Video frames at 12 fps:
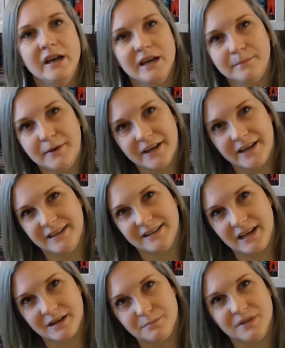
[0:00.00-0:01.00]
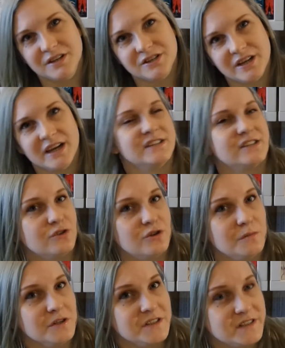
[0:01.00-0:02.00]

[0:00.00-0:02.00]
In my head that means she has normal